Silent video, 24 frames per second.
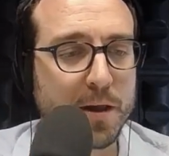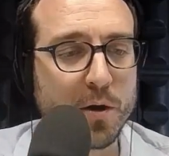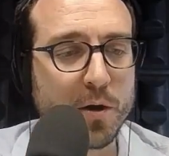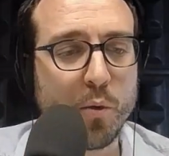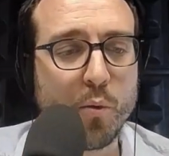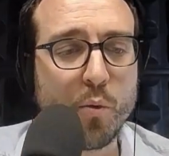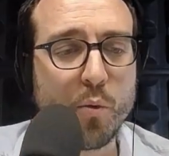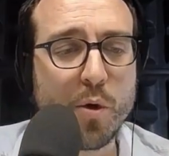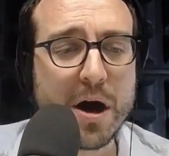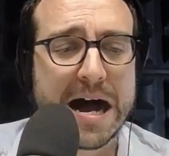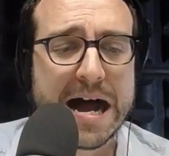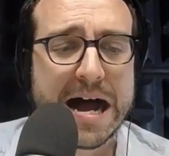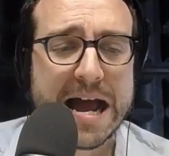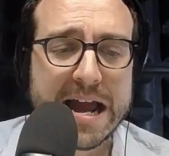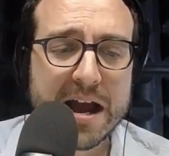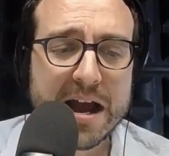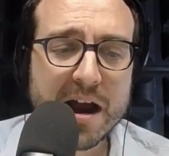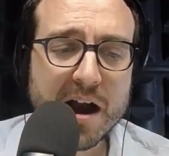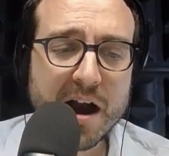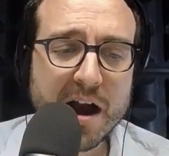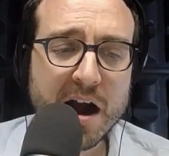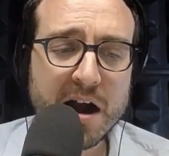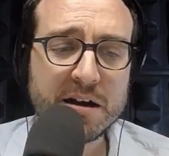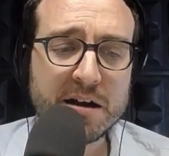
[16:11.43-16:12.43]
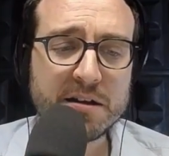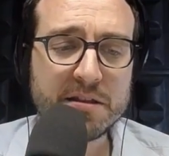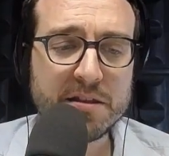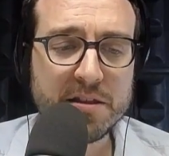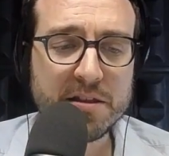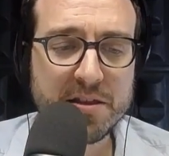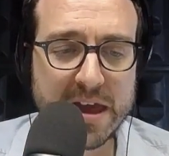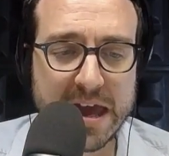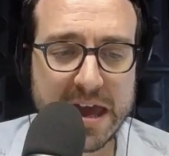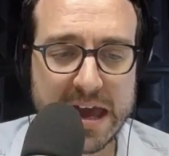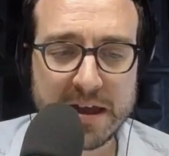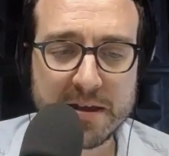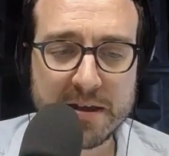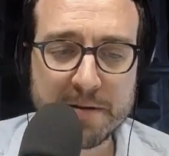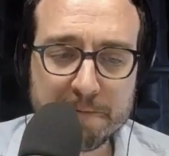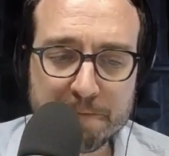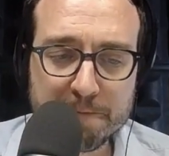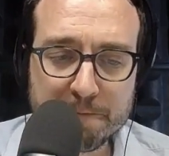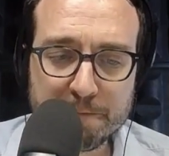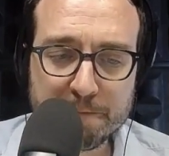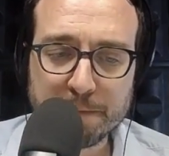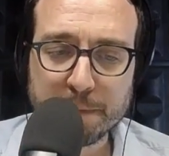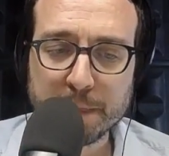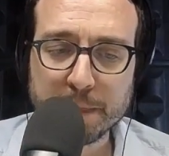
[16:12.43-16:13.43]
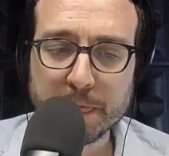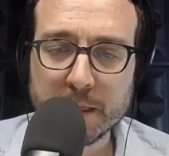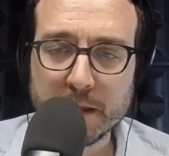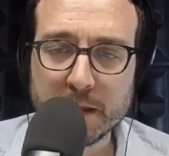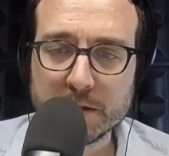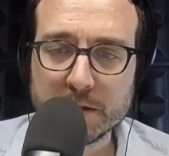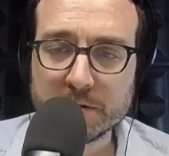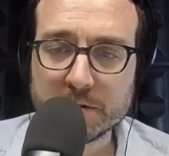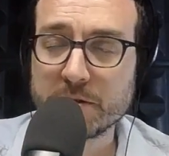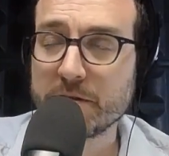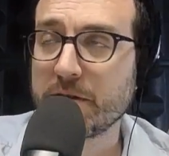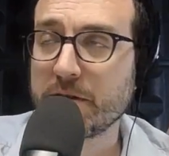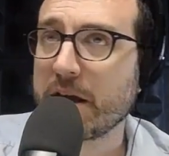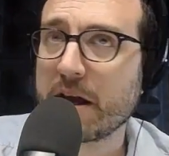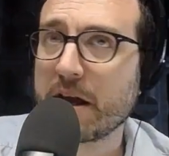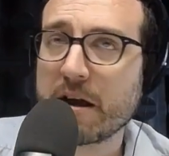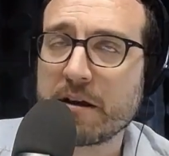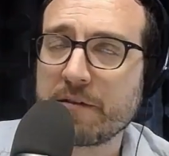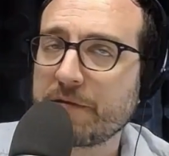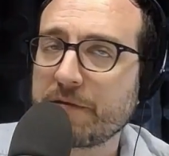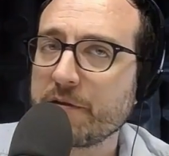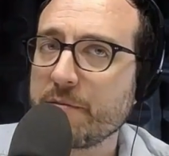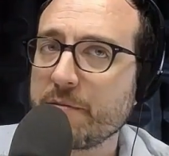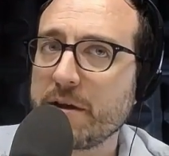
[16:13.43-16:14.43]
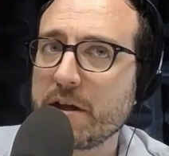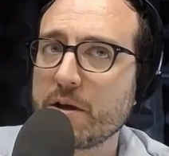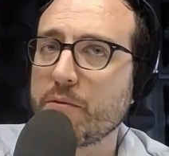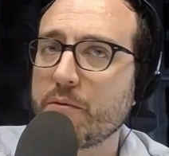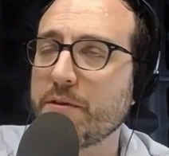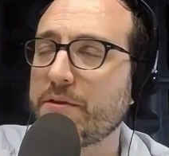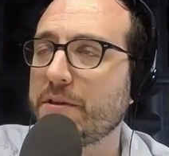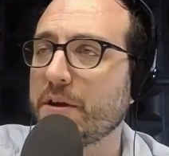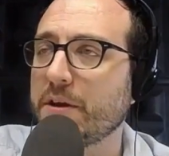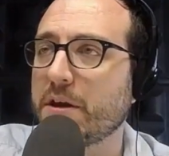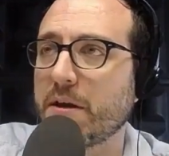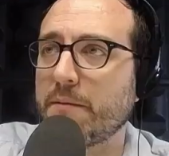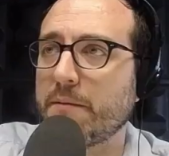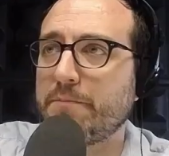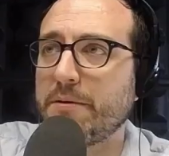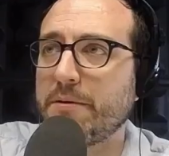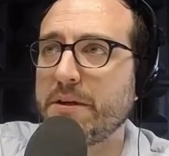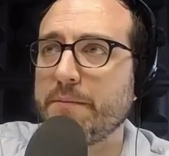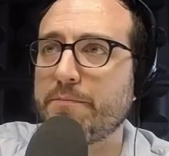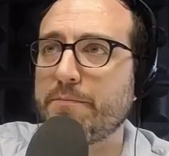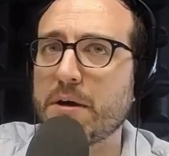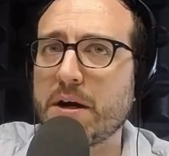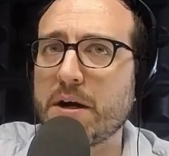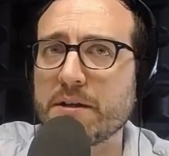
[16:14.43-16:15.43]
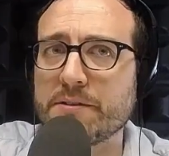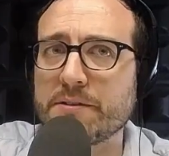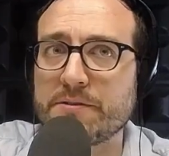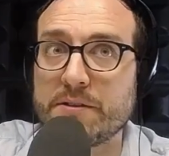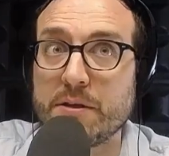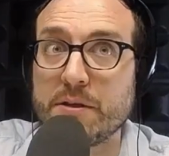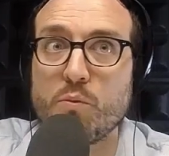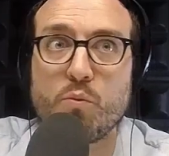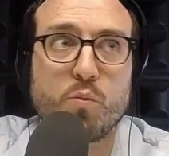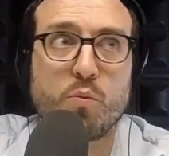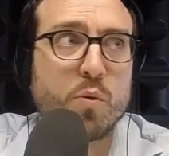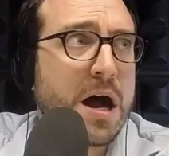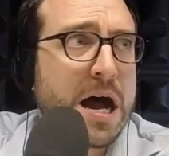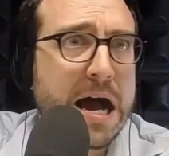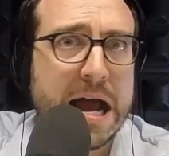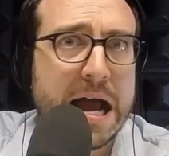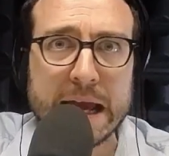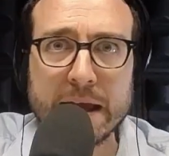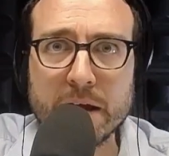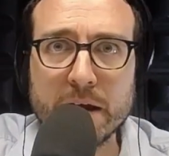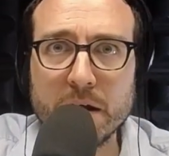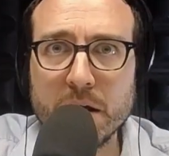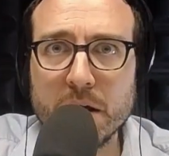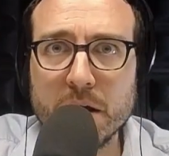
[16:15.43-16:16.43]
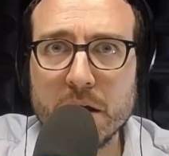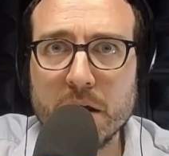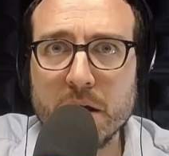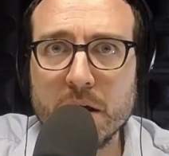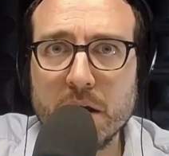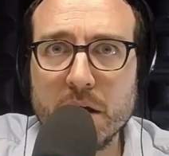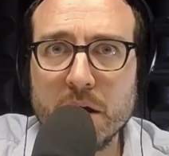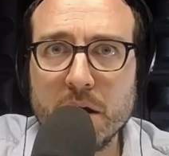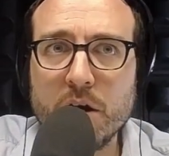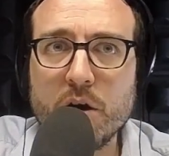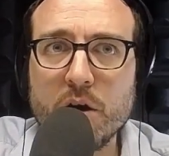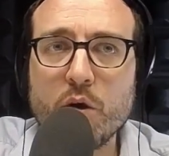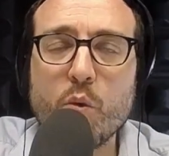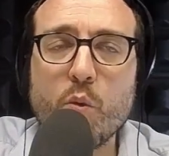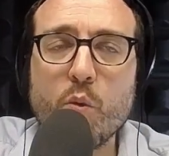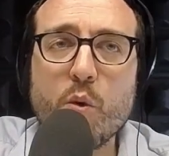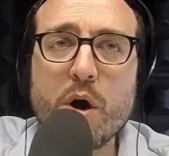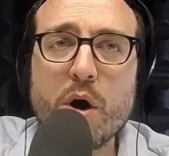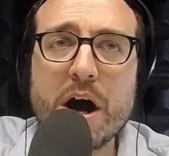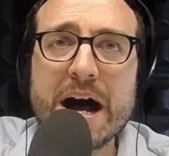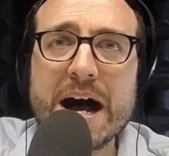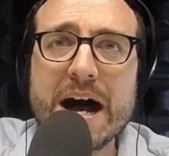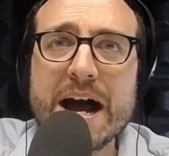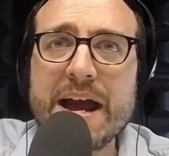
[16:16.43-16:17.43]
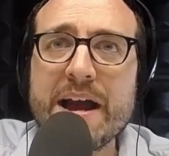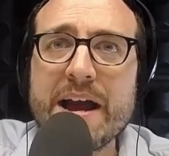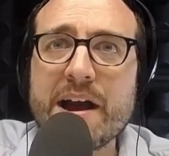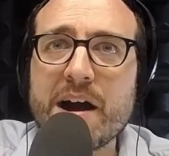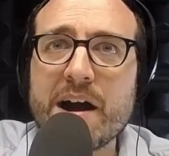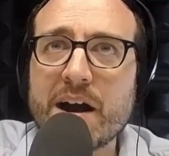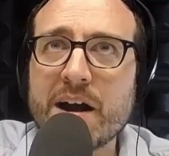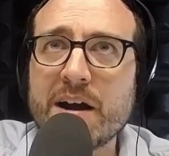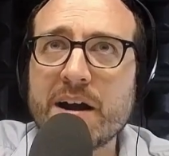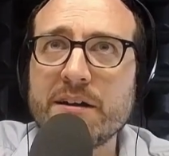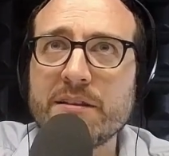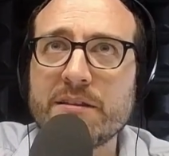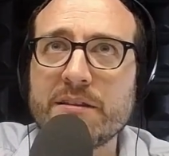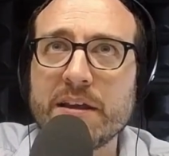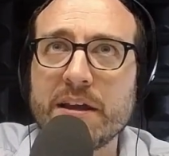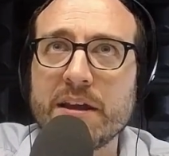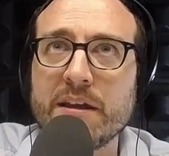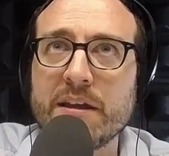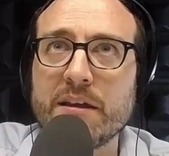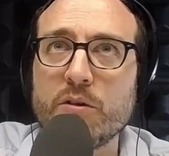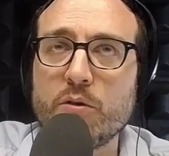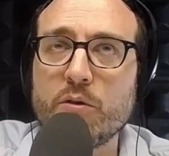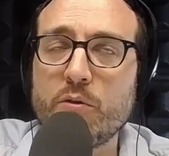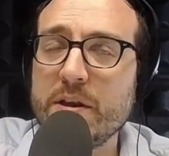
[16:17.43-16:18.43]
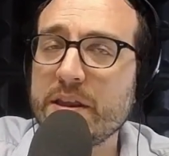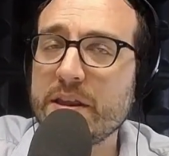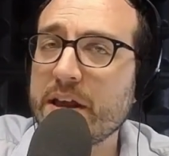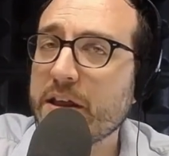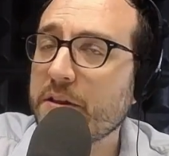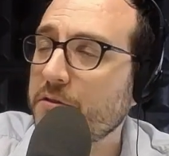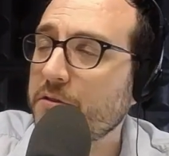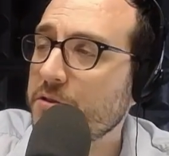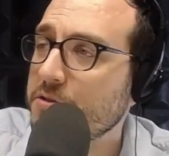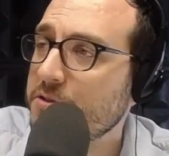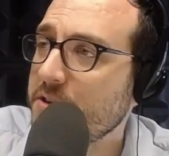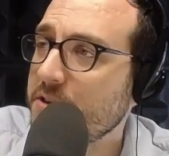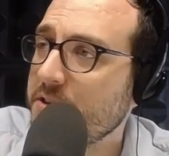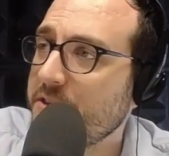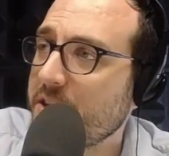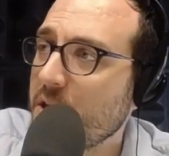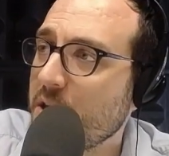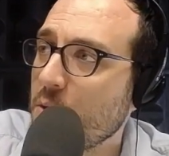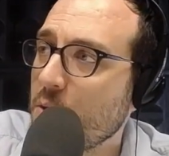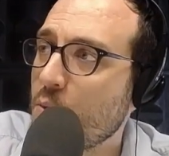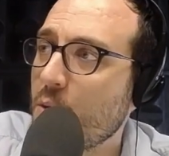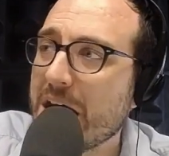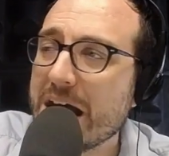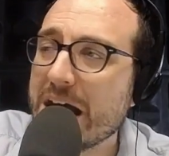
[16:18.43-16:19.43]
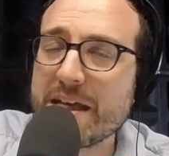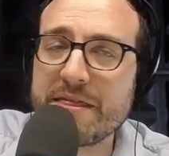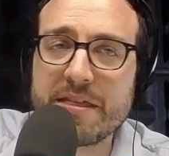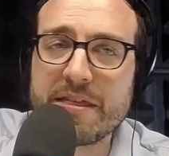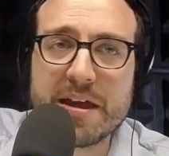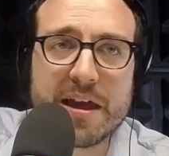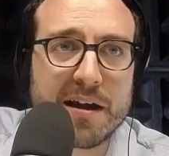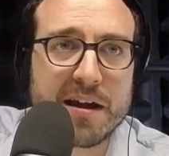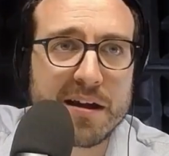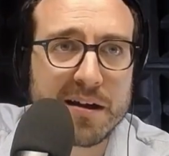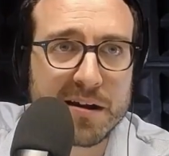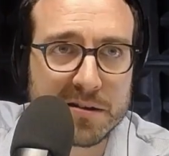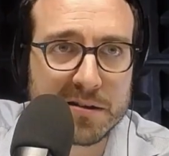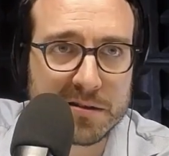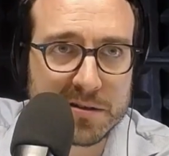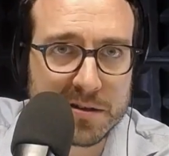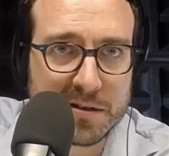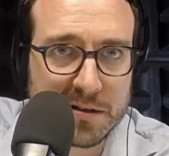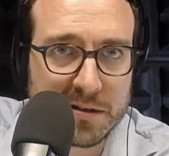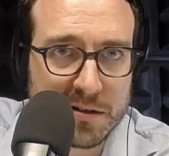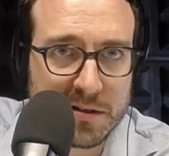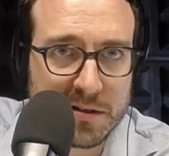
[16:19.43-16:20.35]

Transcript: Why aren't they? So they aren't familiar with the company policy. Why? Why aren't they? Cuidado, no se dice why they aren't.